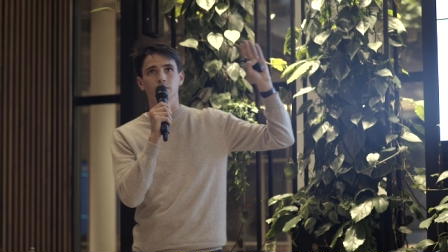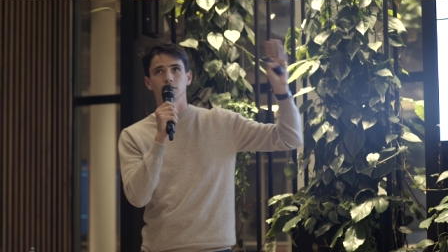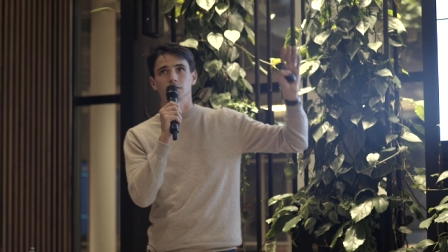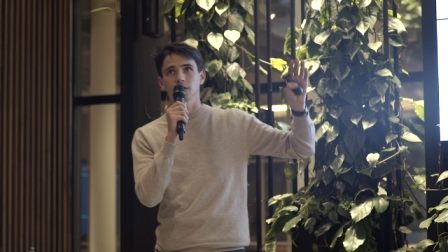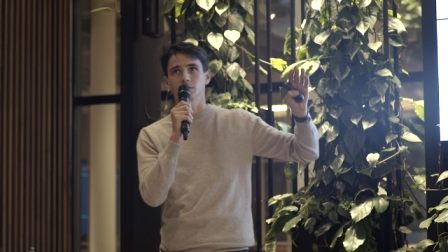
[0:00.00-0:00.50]

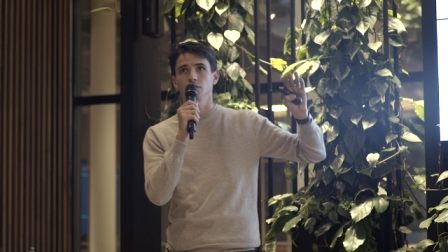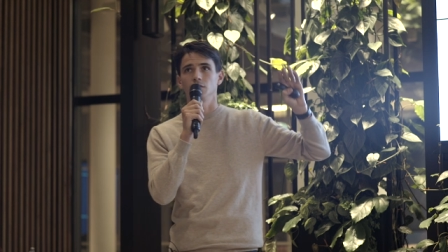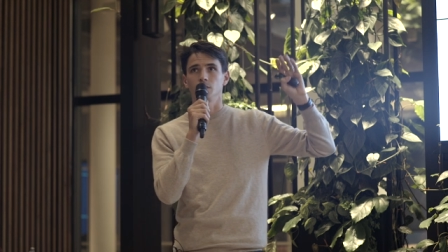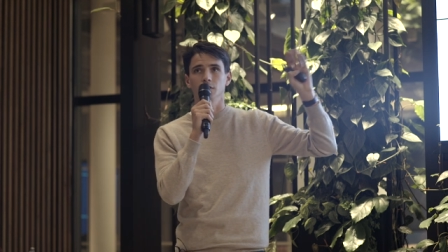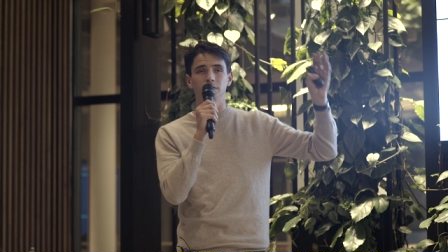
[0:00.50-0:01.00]
on the table,
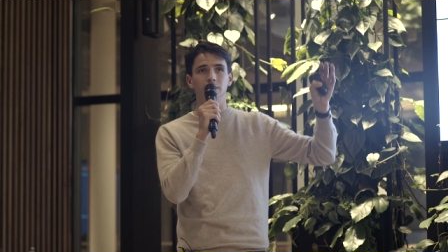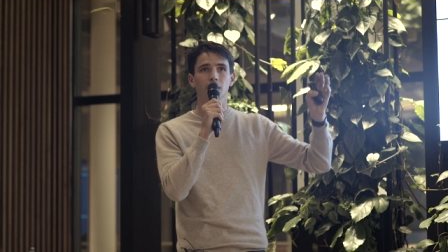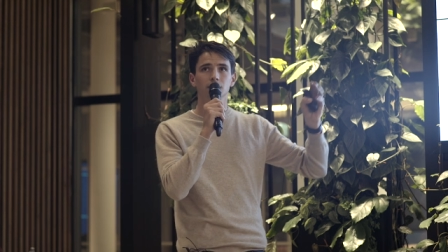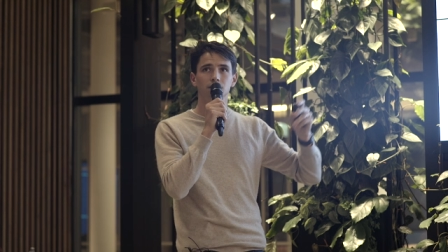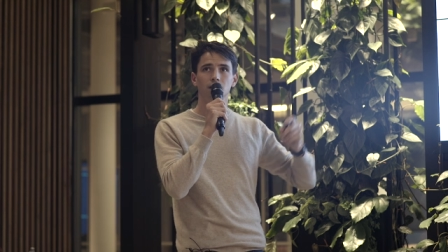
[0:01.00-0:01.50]
we
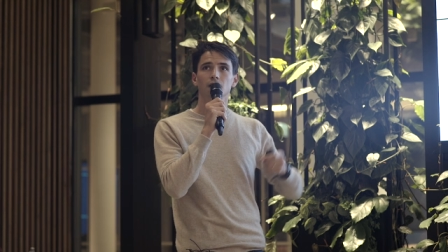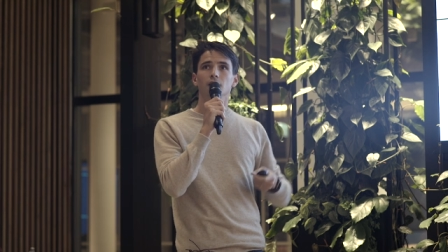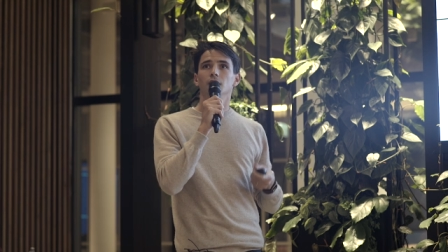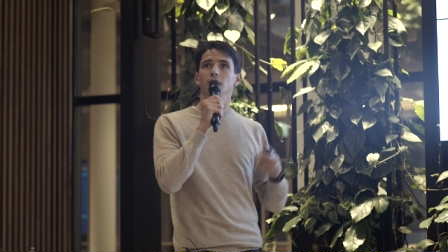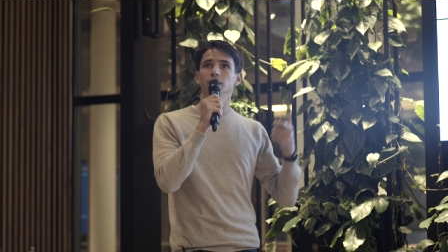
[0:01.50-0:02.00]
optimize,
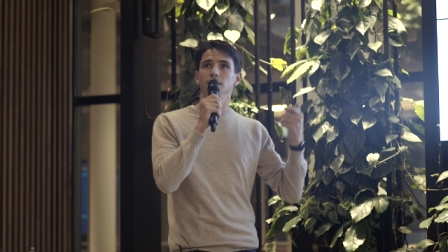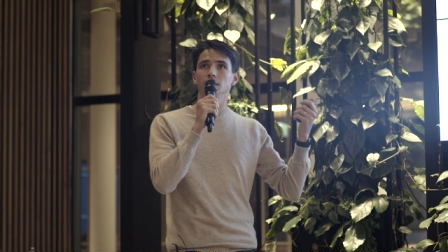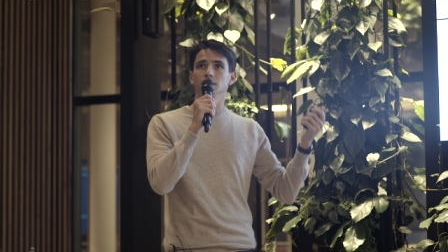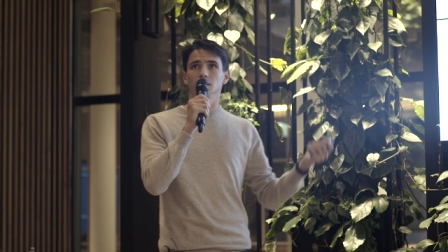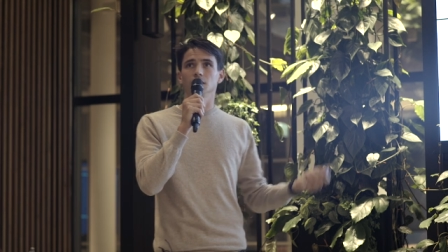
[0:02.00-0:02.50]
and
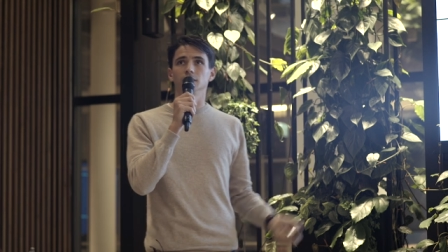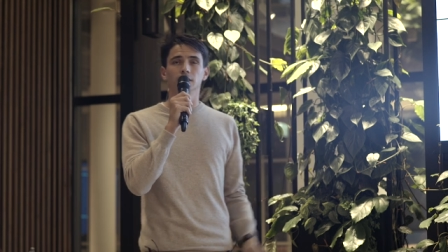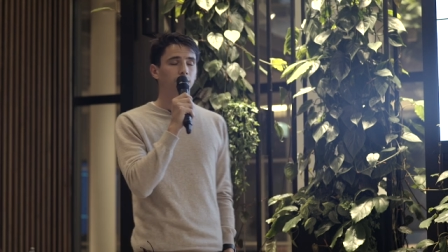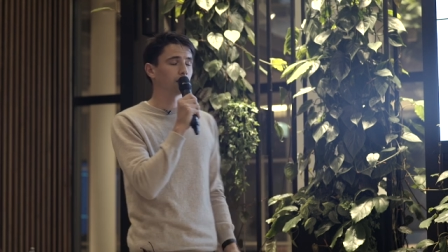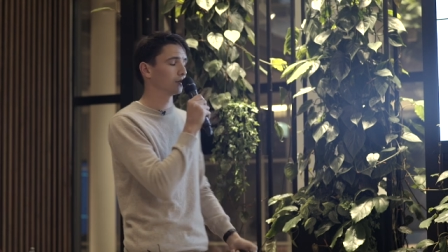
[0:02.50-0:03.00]
then uh,
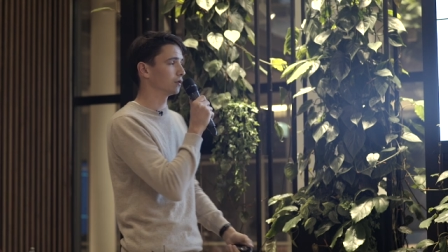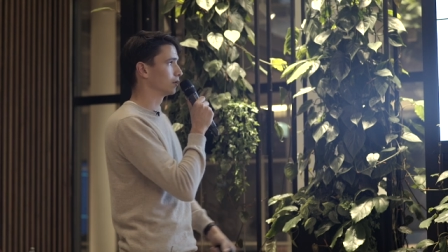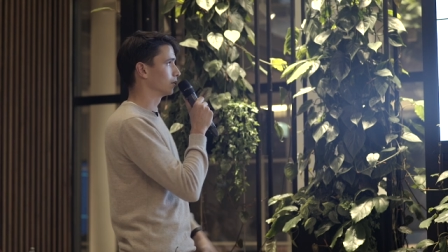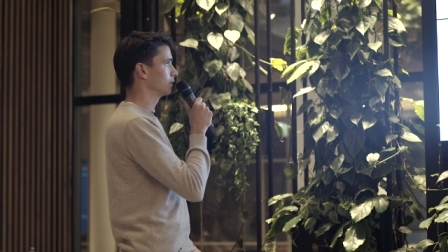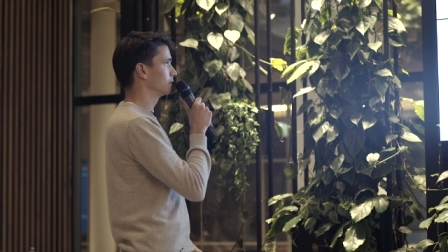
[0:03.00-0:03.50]
data gonna
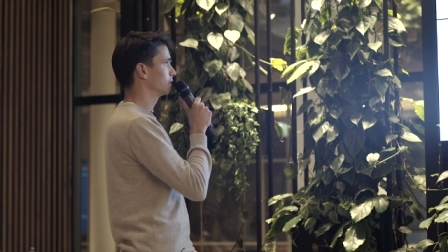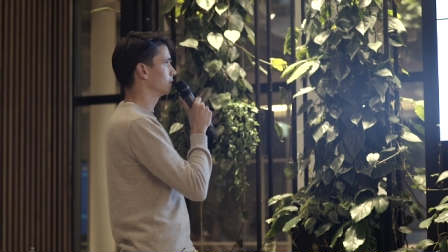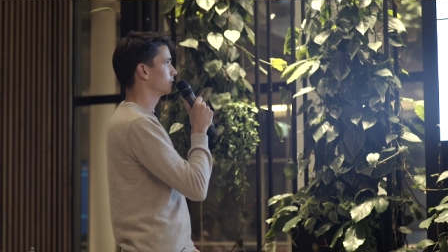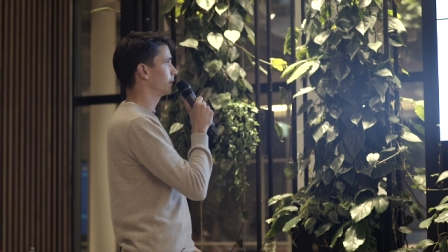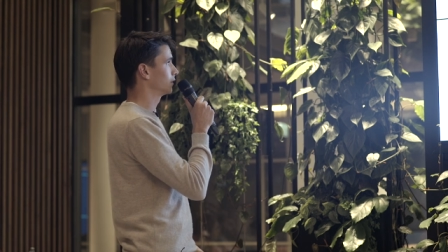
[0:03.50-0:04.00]
gonna
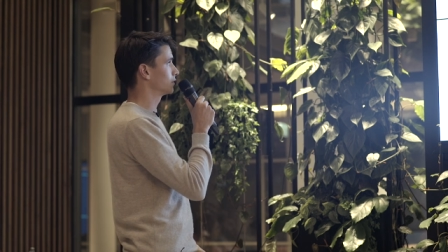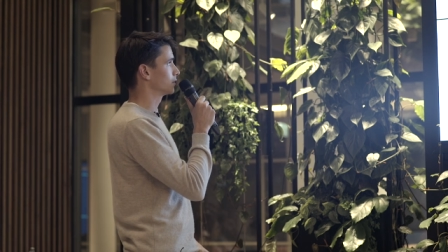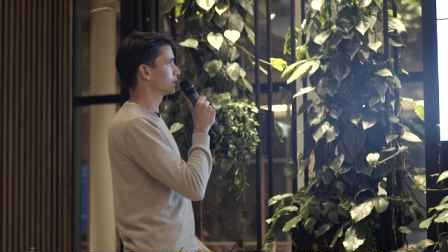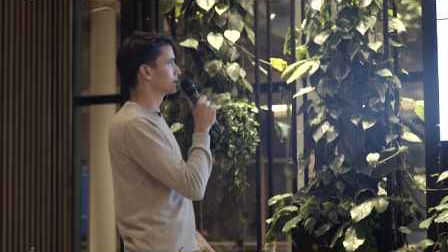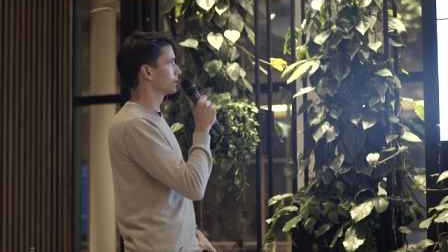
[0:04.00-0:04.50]
gonna make the
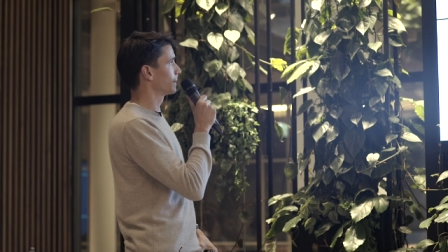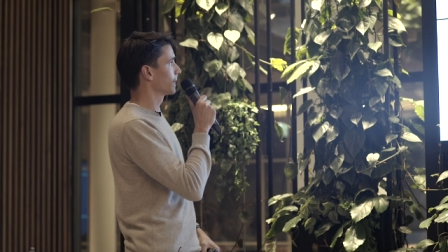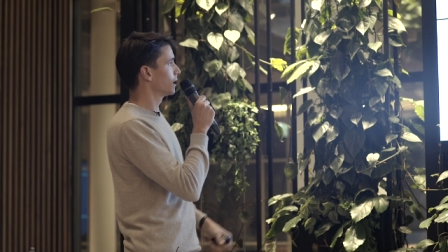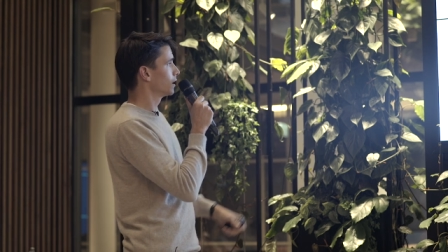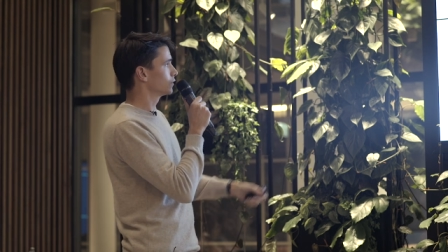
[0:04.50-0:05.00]
choices.
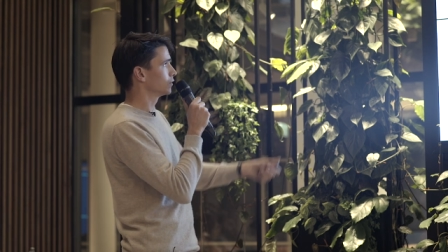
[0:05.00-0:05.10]
So